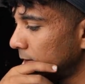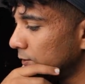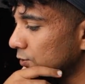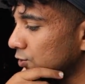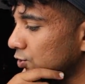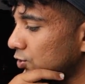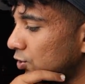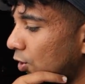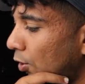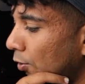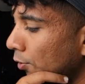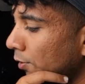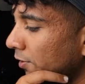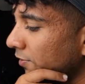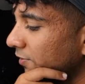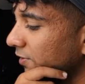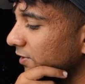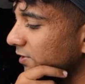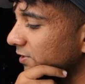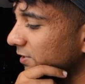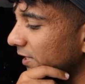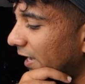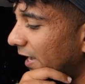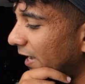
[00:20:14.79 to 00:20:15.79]
Choke
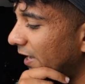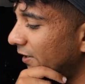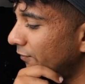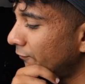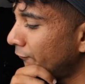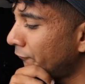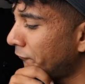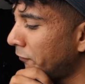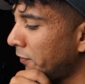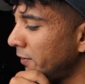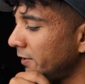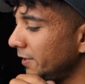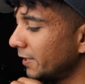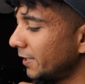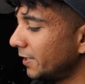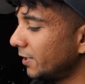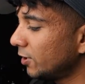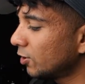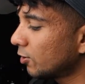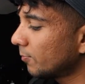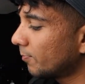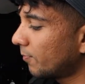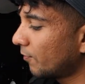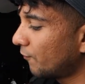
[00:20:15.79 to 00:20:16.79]
this infant
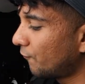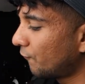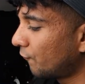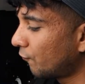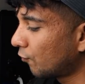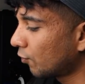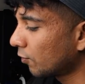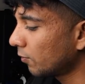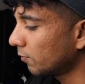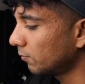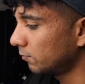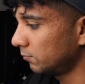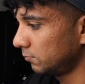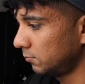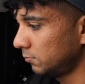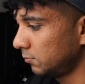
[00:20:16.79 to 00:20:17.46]
here before...